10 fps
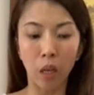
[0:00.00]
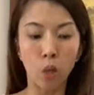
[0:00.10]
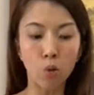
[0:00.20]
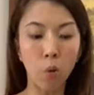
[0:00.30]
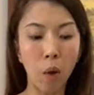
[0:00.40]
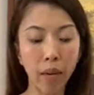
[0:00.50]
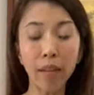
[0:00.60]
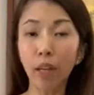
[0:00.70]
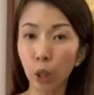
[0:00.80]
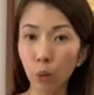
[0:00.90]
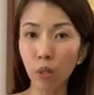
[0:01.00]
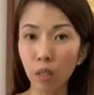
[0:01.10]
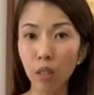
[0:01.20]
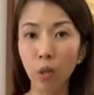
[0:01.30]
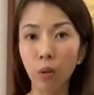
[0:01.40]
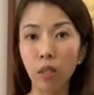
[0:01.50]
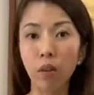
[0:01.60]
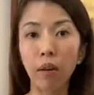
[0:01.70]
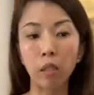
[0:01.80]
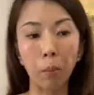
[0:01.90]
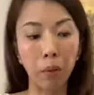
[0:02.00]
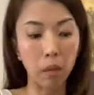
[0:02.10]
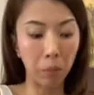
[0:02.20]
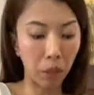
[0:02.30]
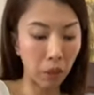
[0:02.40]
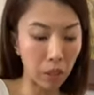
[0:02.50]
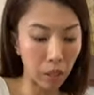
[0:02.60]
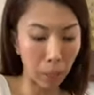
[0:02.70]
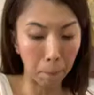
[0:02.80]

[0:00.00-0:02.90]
So why did I choose these gyoza recipes? Because